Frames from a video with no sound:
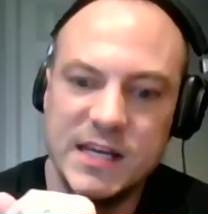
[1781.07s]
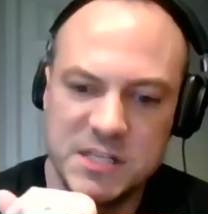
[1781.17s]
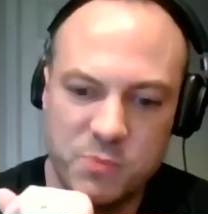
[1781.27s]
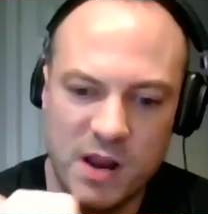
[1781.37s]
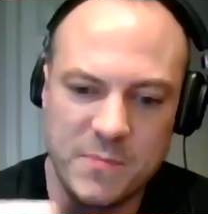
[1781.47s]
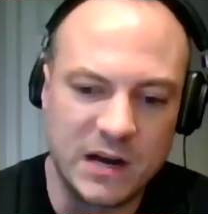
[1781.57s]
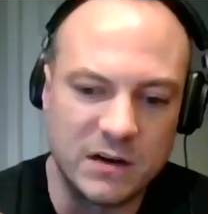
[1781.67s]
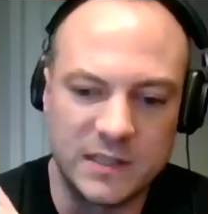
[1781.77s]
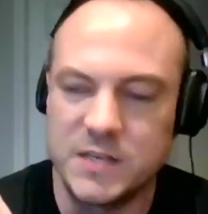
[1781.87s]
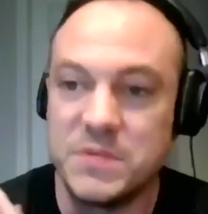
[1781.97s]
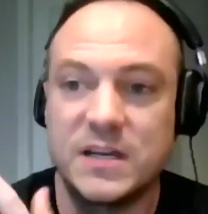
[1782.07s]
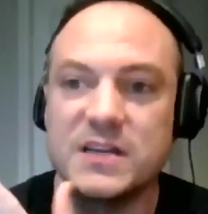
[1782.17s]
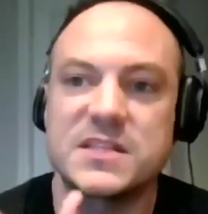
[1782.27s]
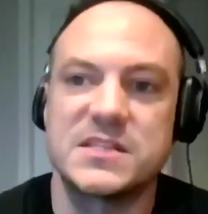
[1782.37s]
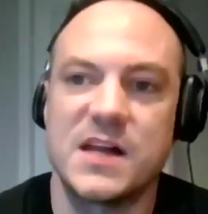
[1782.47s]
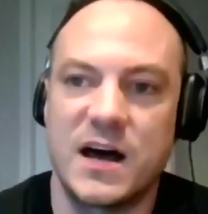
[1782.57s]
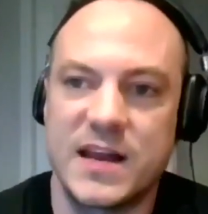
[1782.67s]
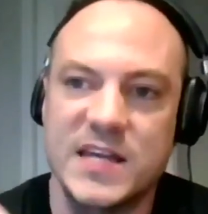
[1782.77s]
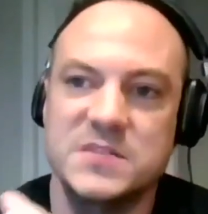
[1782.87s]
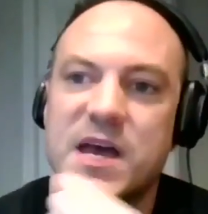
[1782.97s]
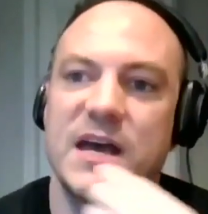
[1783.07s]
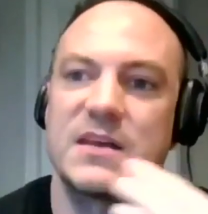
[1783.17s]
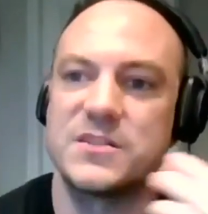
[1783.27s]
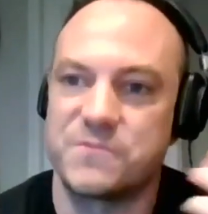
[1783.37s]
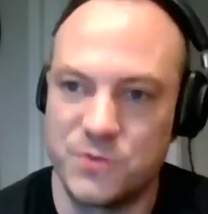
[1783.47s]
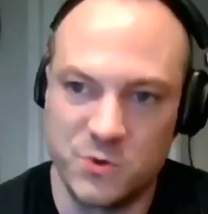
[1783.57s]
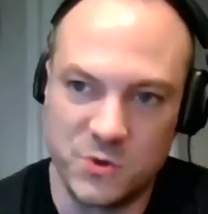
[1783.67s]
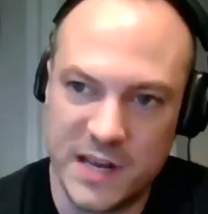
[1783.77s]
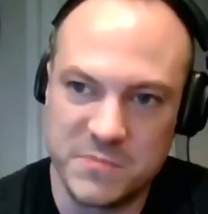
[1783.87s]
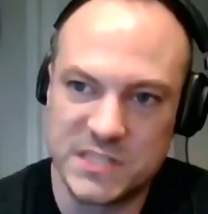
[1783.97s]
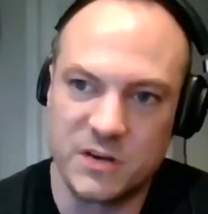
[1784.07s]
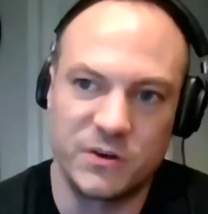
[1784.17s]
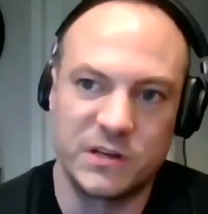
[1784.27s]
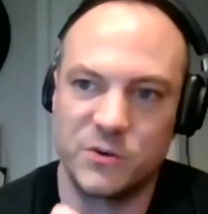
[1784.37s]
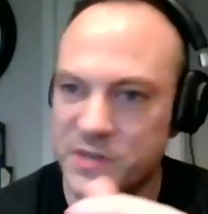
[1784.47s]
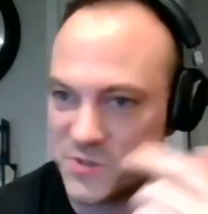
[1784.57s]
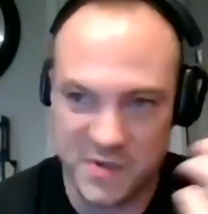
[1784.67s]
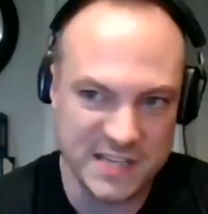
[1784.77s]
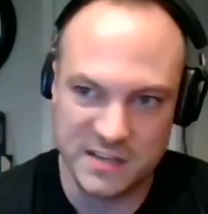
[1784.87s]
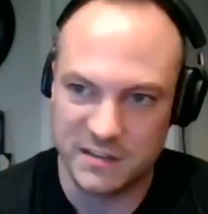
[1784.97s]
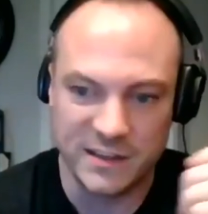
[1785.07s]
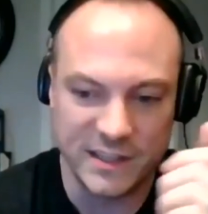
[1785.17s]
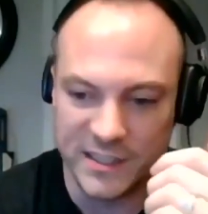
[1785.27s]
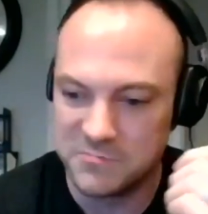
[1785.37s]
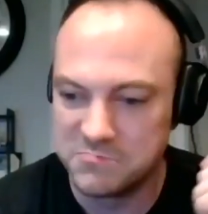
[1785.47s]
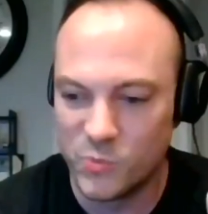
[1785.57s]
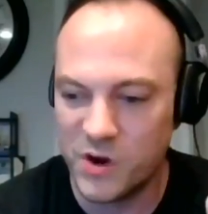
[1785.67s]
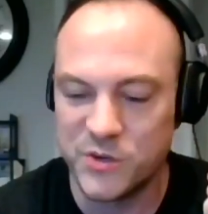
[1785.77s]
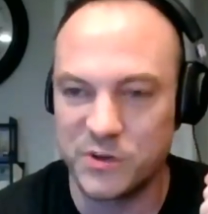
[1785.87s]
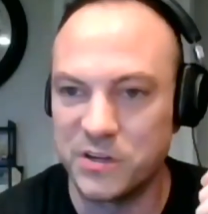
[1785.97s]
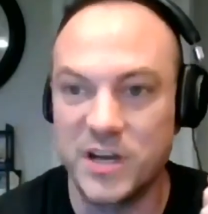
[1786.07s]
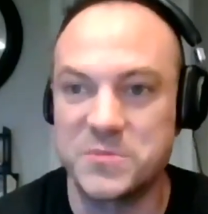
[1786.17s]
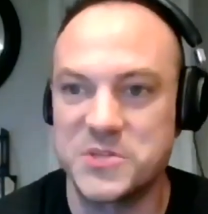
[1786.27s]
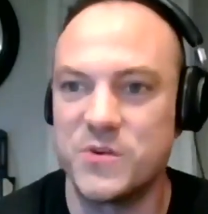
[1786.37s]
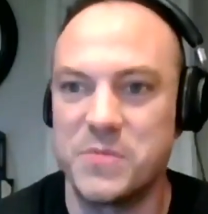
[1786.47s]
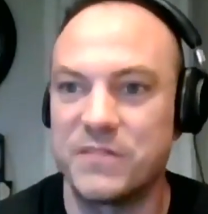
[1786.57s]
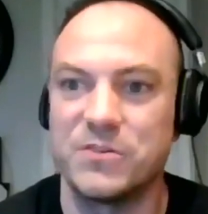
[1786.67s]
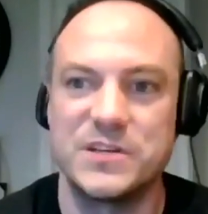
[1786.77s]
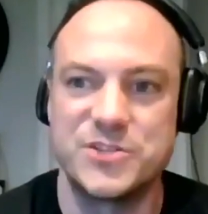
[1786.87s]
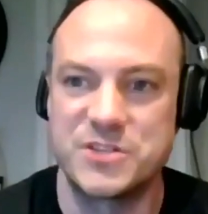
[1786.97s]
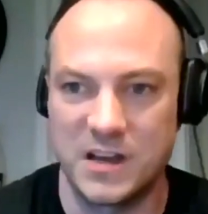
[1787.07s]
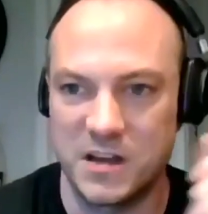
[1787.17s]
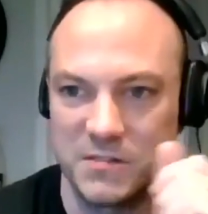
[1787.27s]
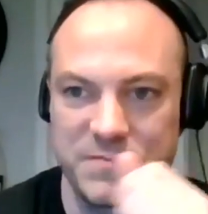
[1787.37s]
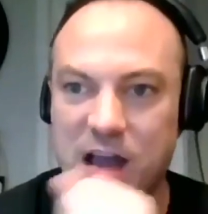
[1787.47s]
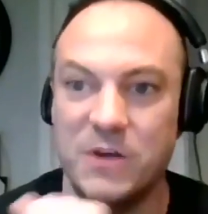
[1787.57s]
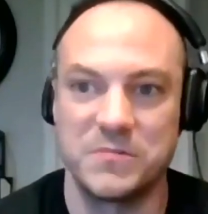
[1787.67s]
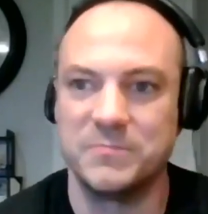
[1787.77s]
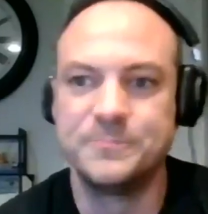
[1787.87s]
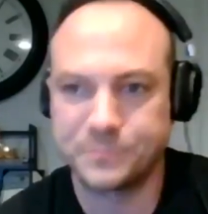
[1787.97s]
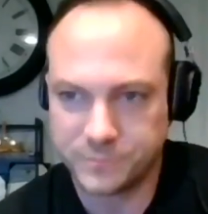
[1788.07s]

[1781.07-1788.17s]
It's primarily, because it's non-hazmat, it's food grade material. We use basically what you would hook up to a beverage fountain.